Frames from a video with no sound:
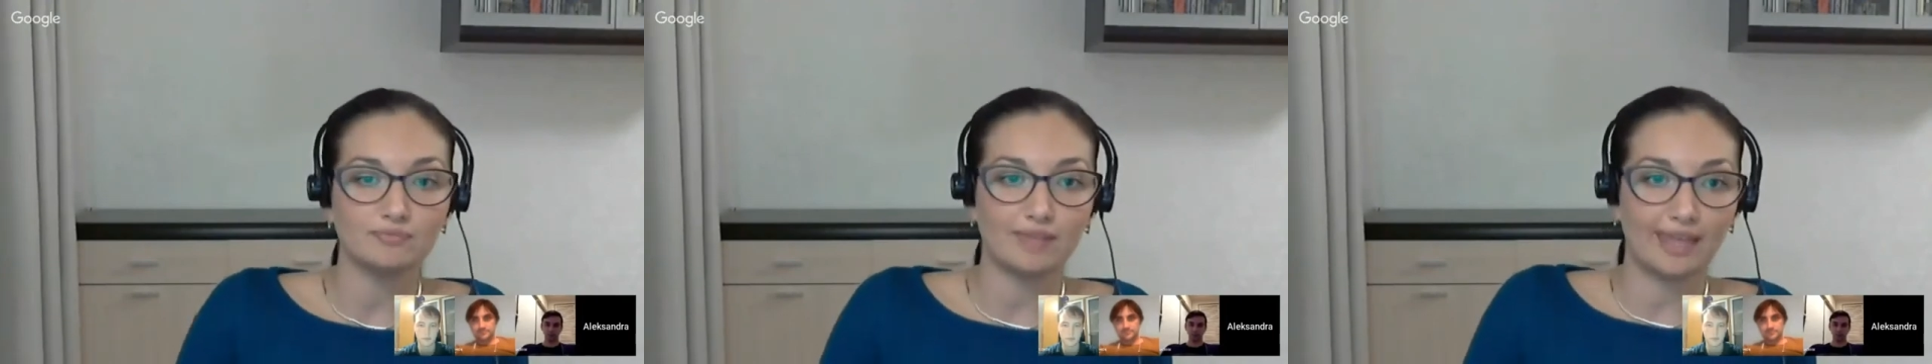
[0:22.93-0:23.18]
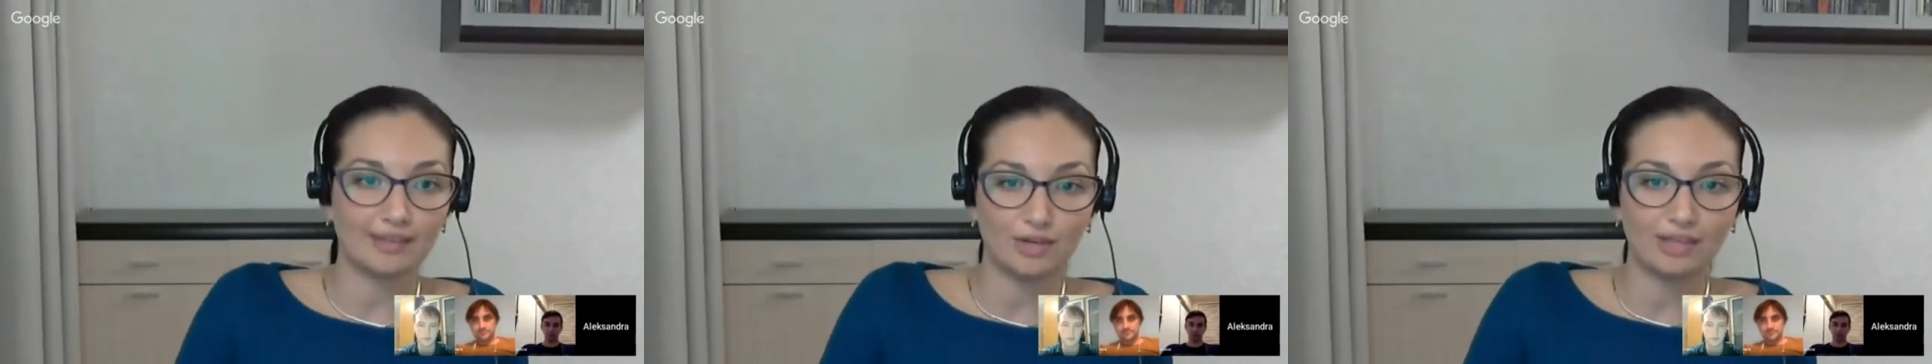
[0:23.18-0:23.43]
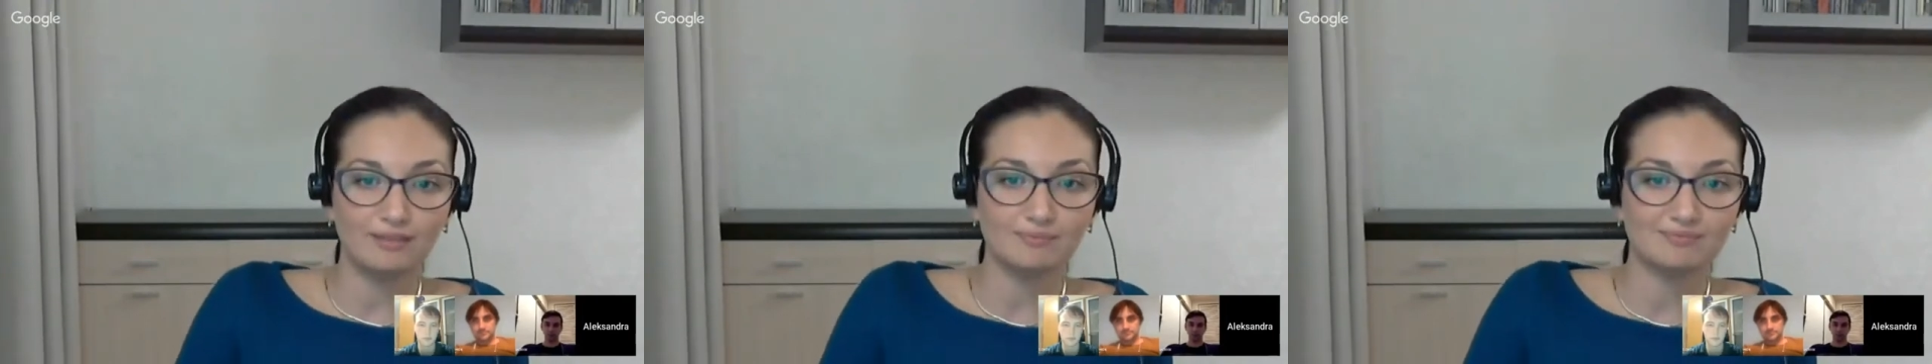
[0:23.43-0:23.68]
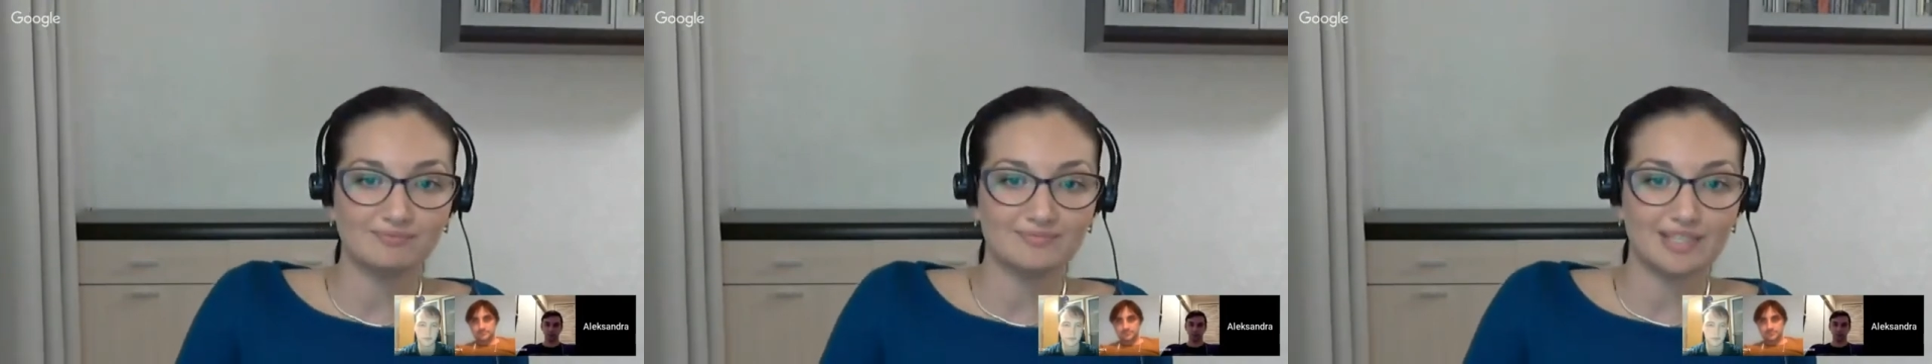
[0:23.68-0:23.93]
Andrei.
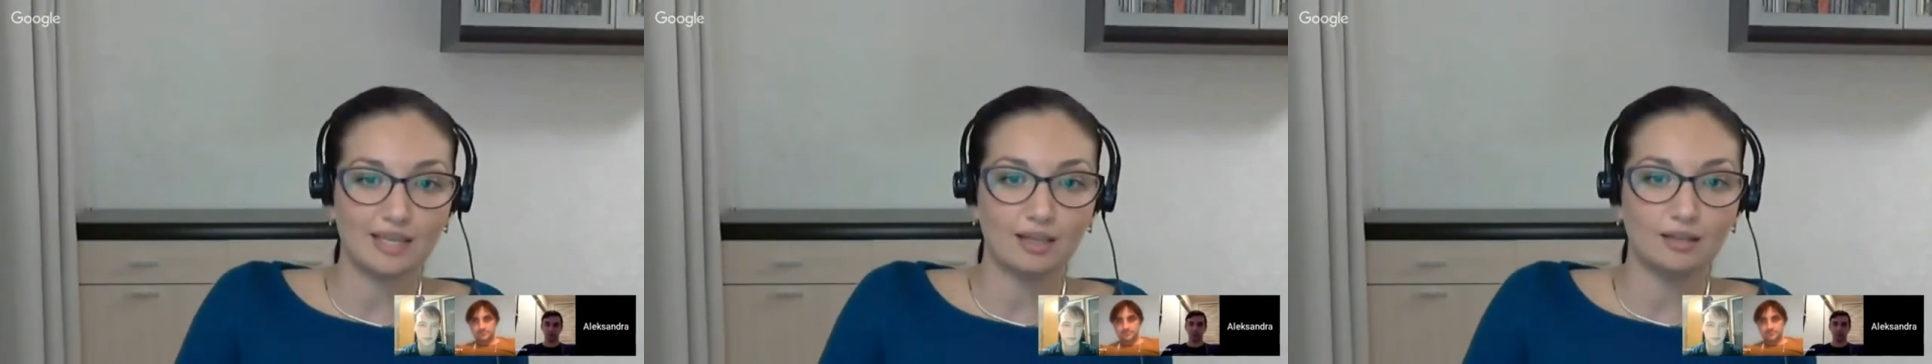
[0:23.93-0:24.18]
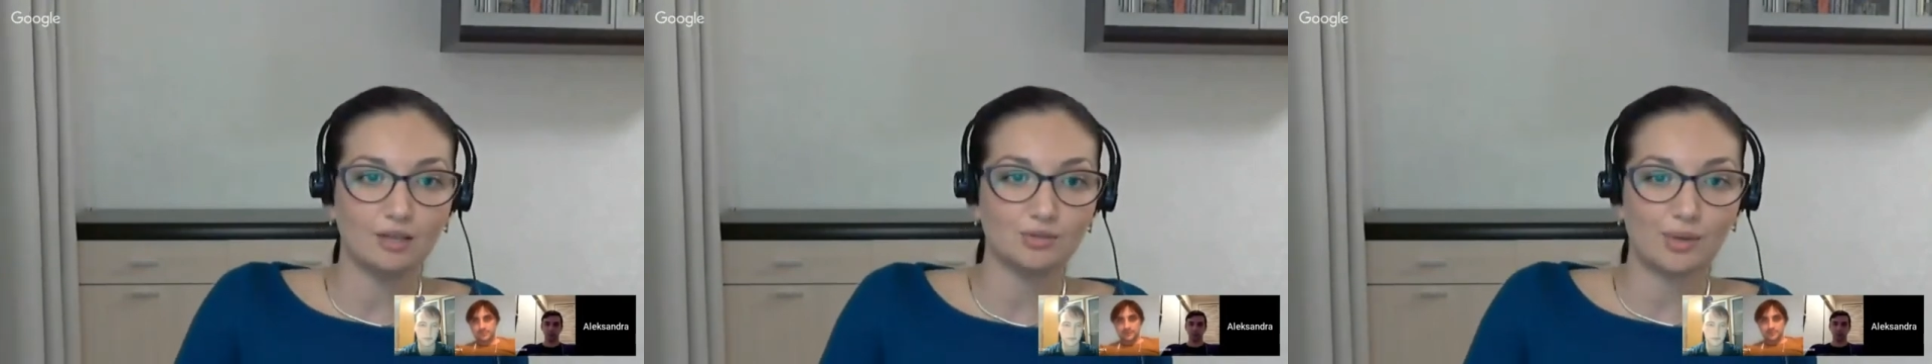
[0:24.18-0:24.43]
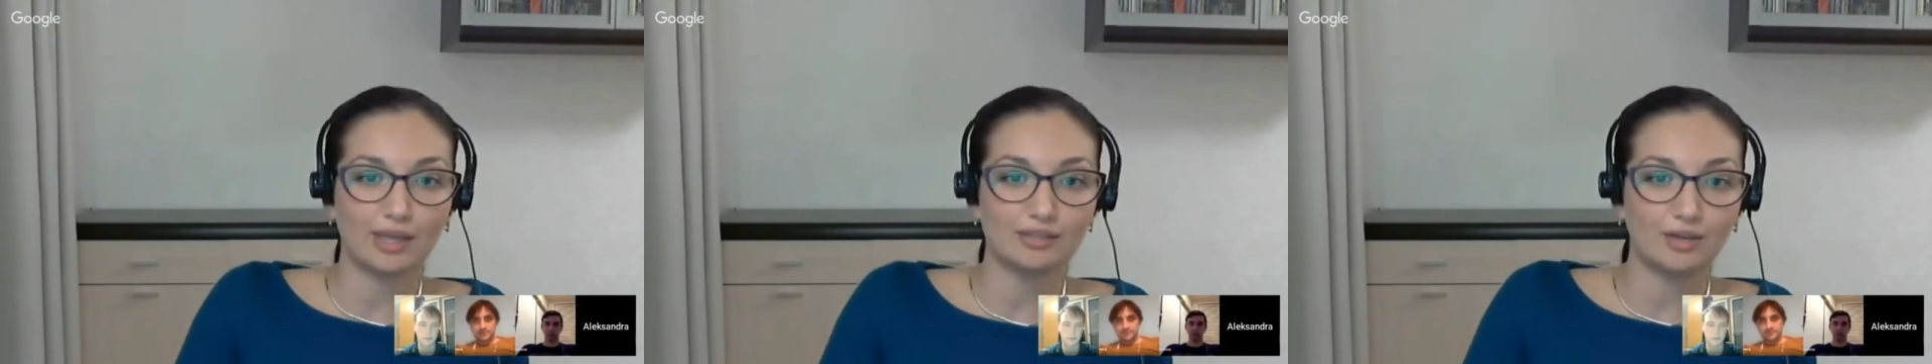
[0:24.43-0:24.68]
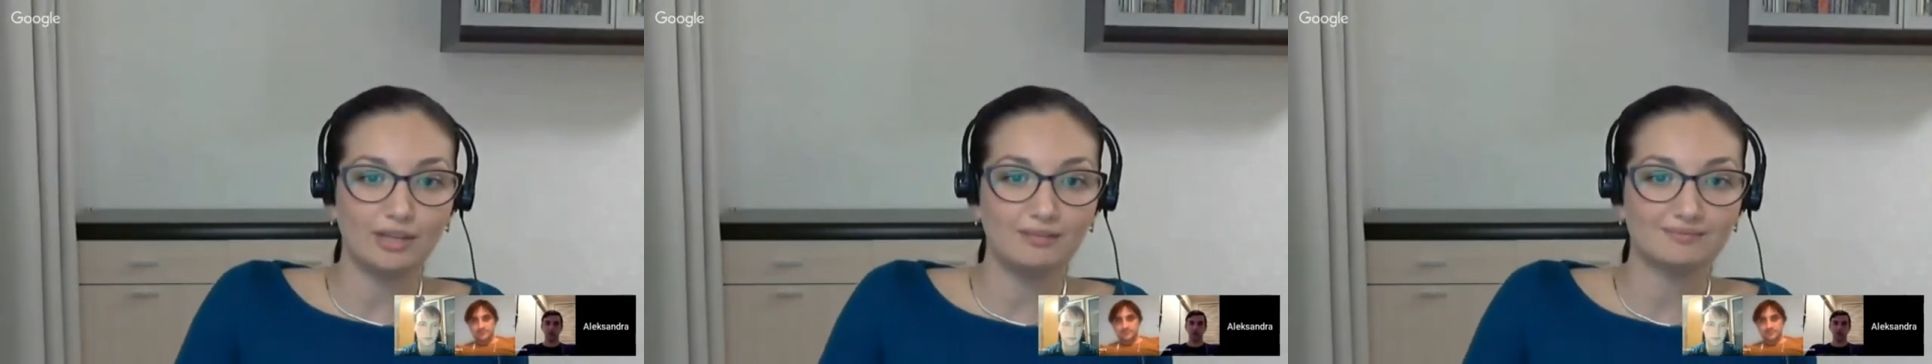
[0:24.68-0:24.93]
Say hello to Andrei.